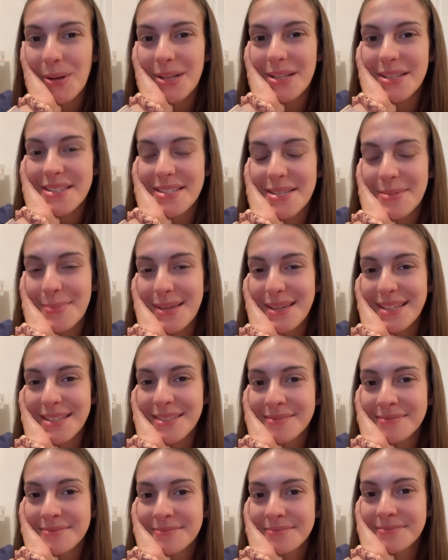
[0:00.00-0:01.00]
to be.
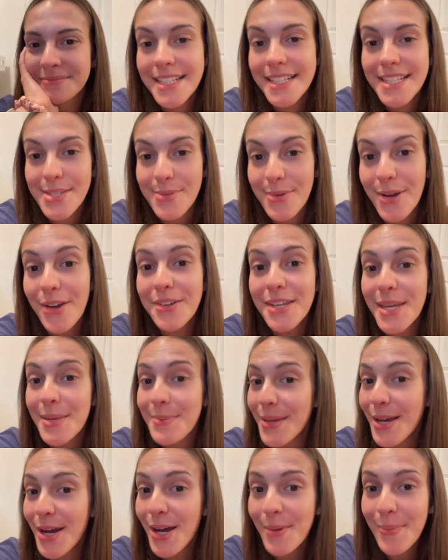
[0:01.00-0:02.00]
So I'll keep y'all
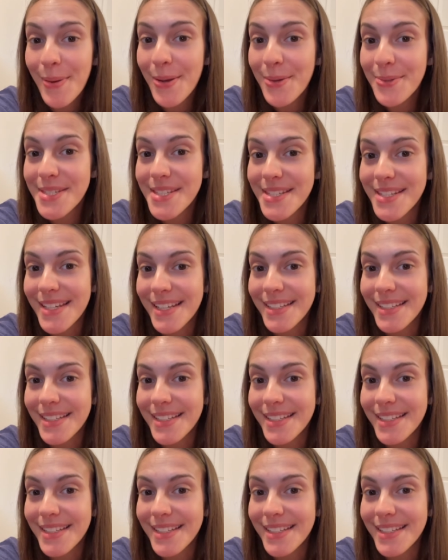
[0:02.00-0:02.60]
posted.